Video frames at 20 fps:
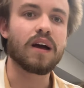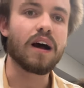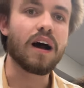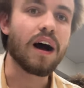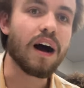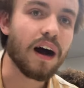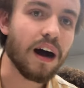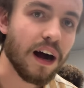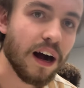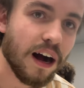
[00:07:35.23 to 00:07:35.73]

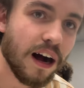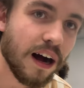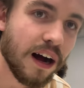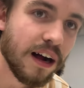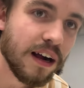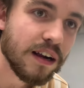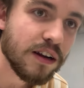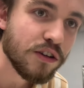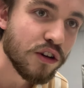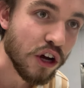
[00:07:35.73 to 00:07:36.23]
Uh,
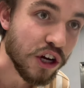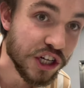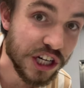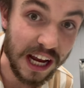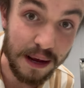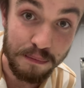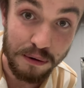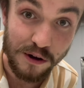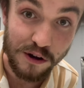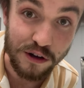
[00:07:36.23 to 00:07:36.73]
no
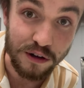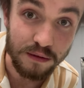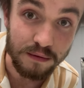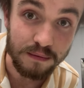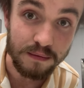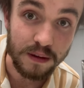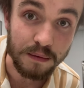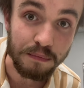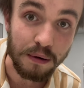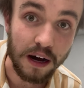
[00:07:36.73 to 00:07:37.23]
shampoo,
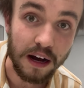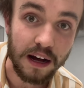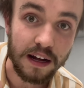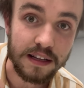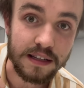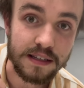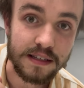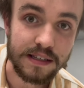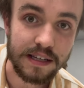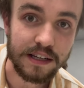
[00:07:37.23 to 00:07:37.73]
but
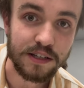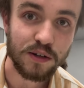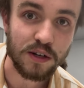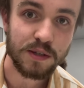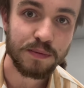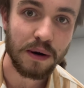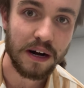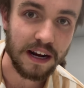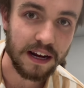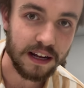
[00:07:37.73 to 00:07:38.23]
sea
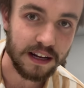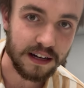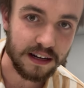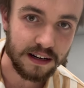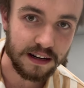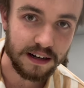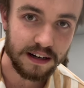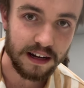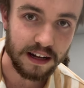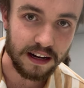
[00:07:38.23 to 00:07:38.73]
salt spray
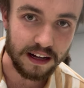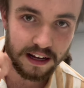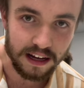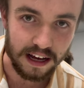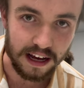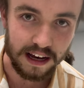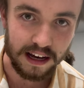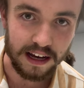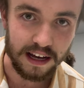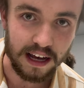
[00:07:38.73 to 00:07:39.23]
and, and
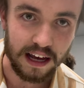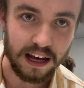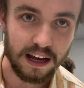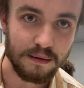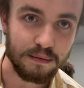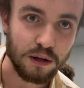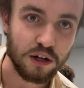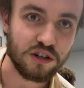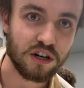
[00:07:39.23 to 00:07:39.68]
a hair. oh, blow